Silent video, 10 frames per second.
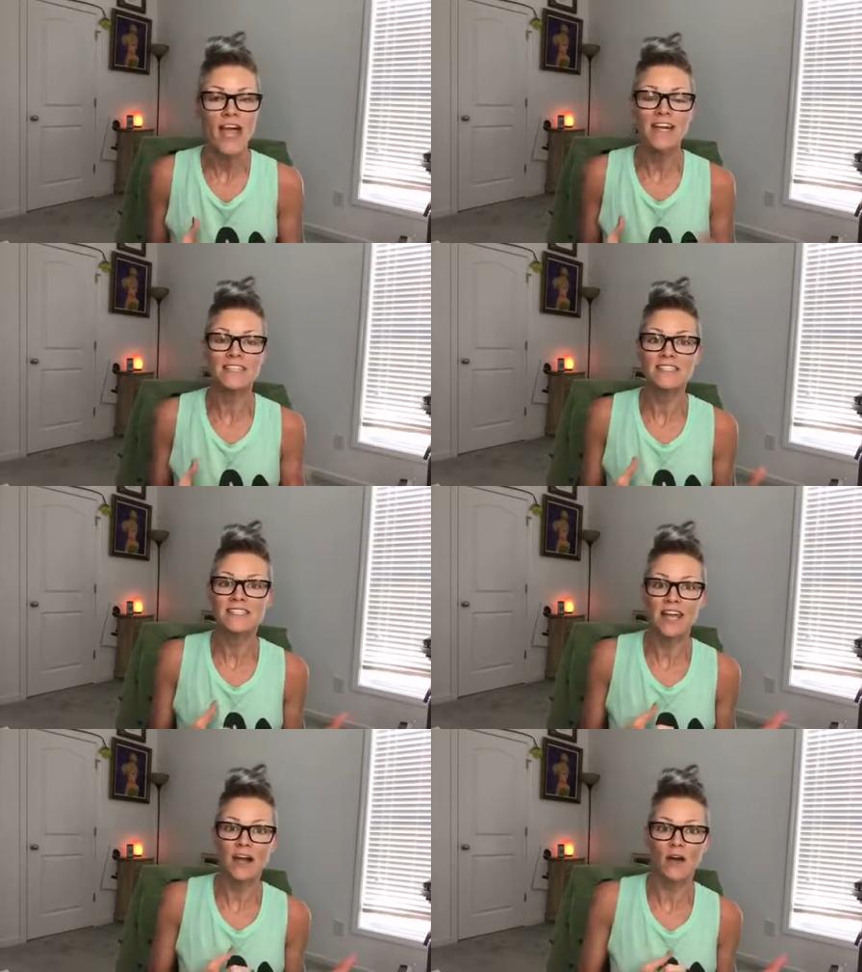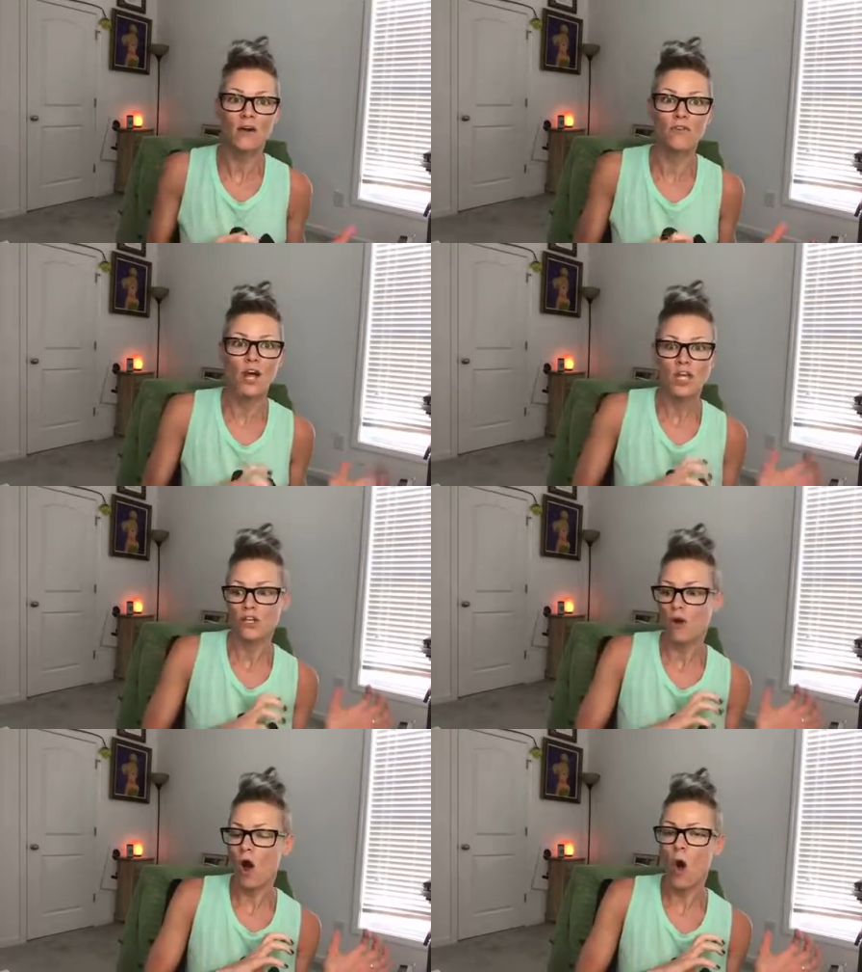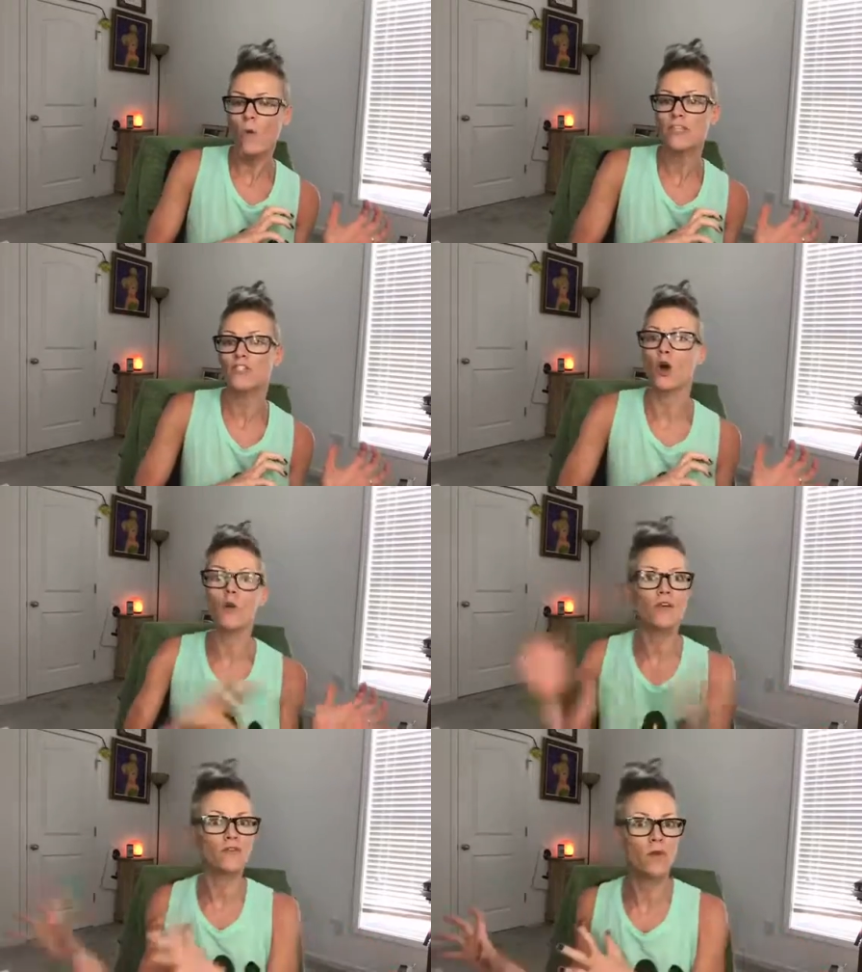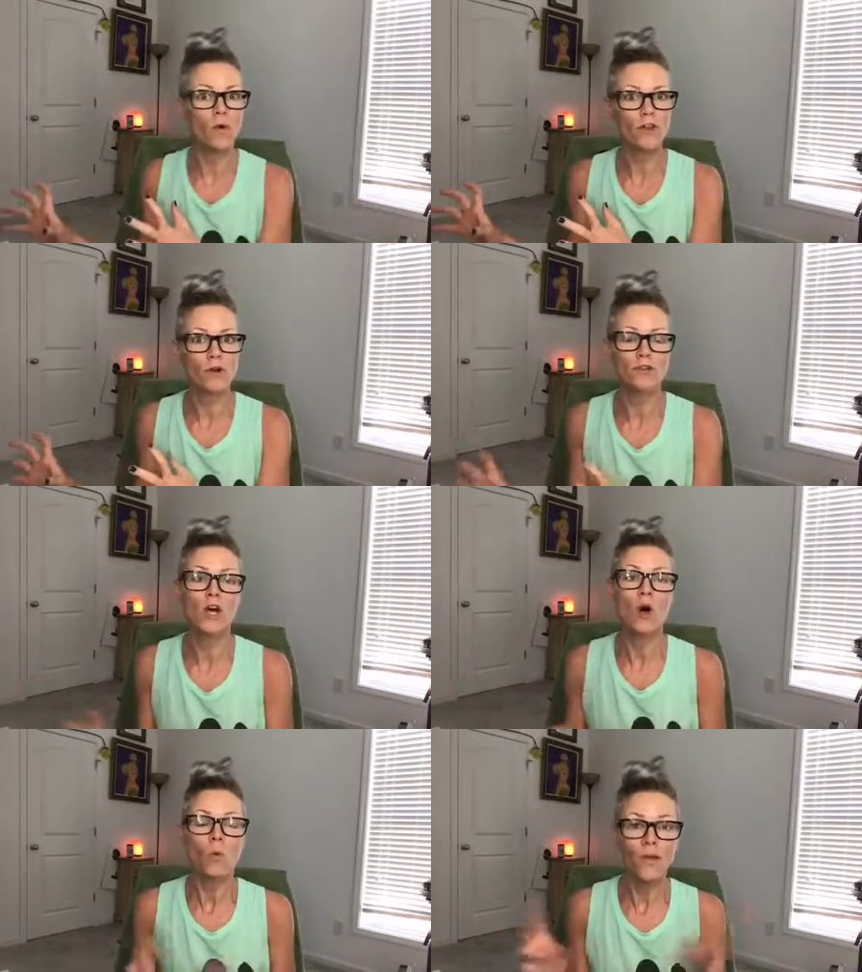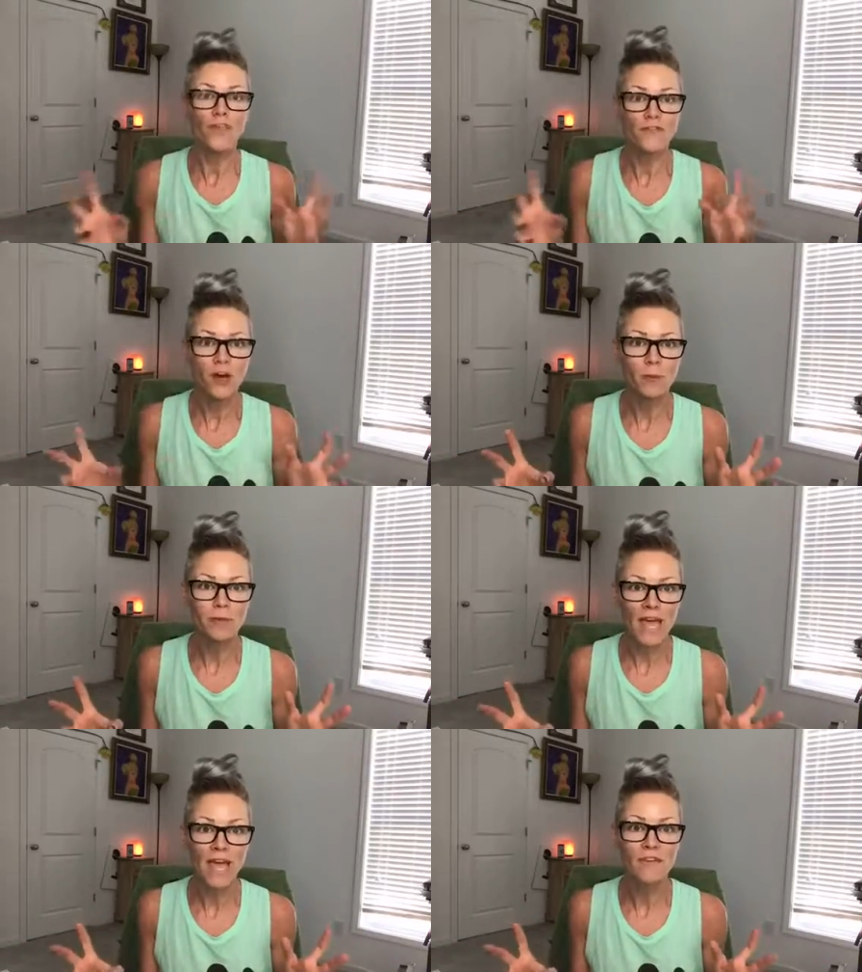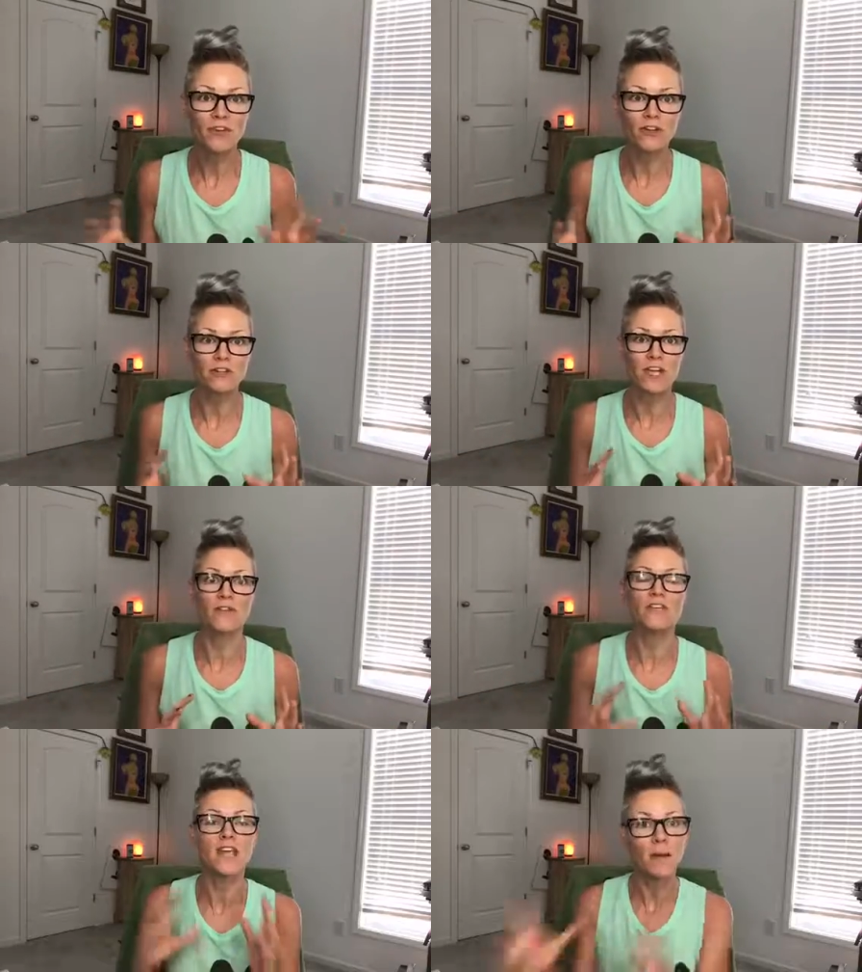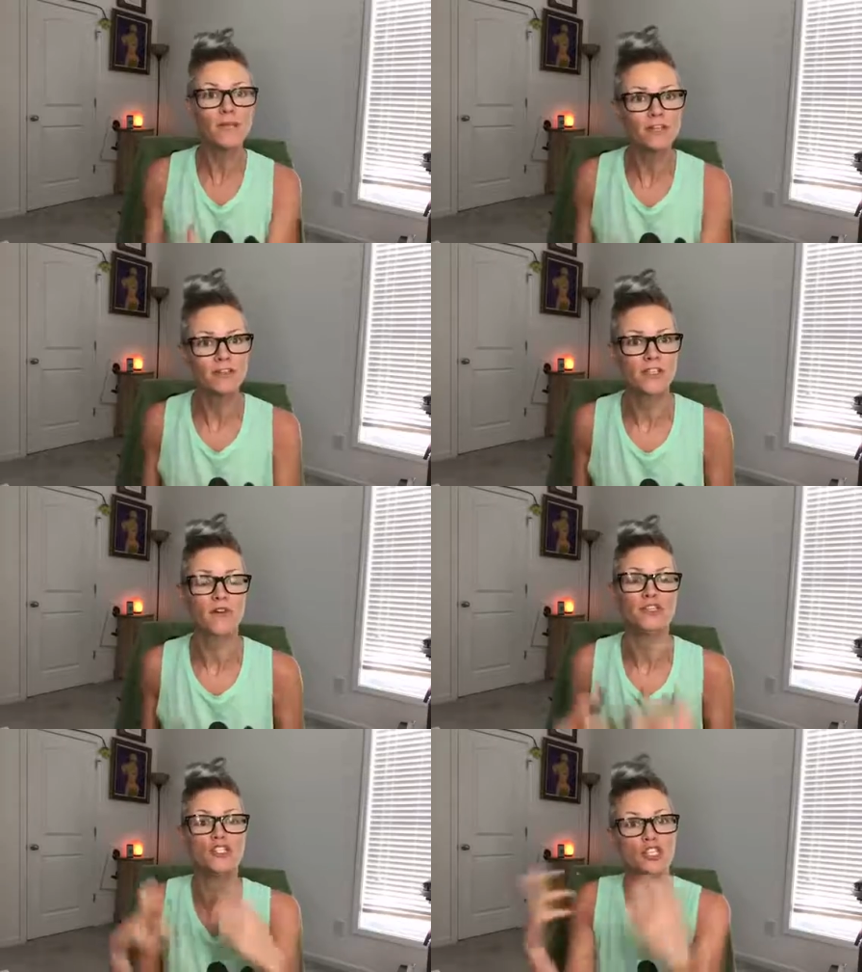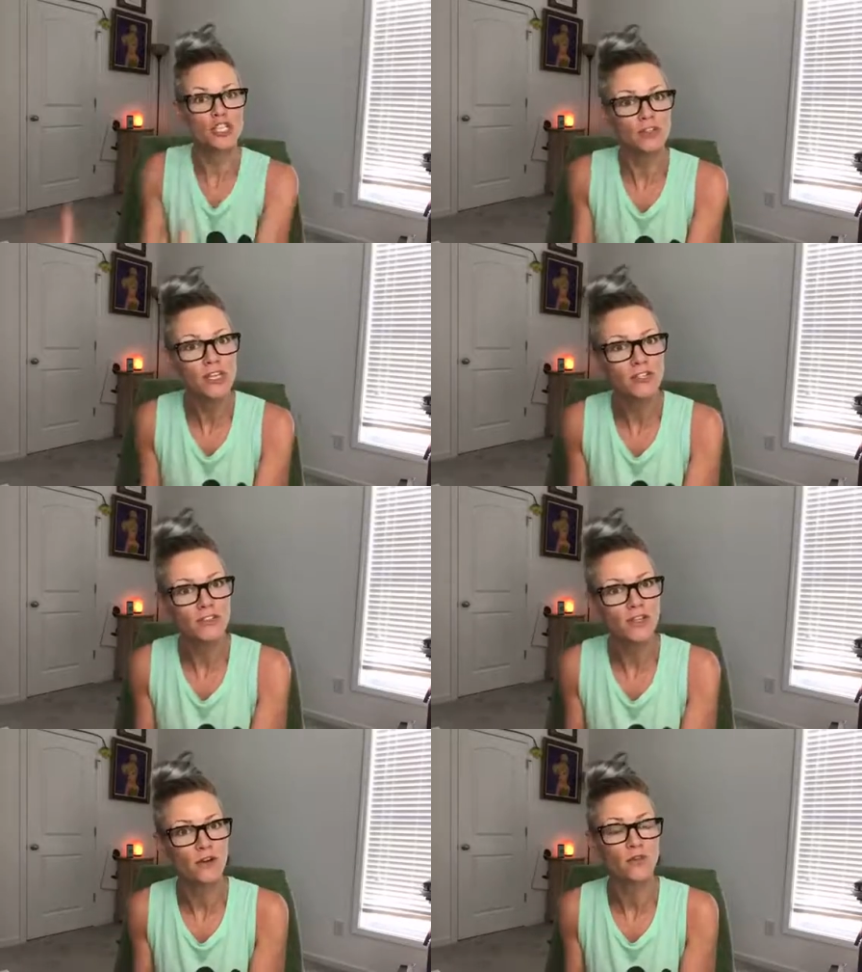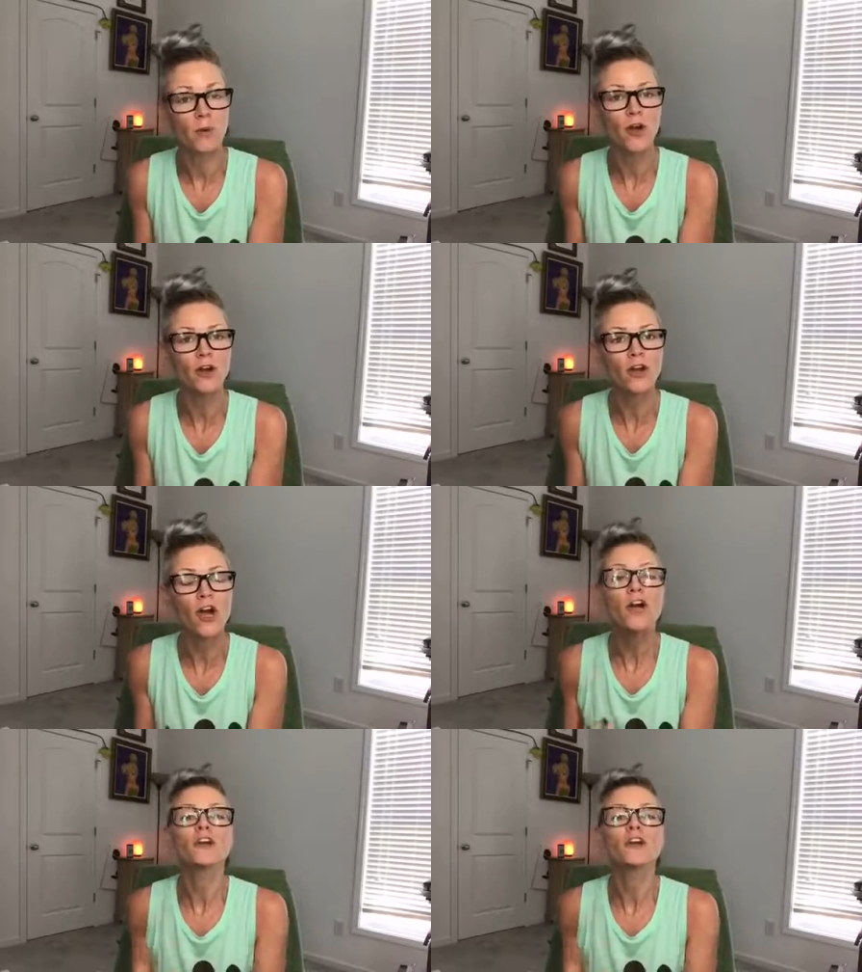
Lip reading: And instead of, always going for those what the fuck behaviors of numbing yourself and shielding yourself from hurt,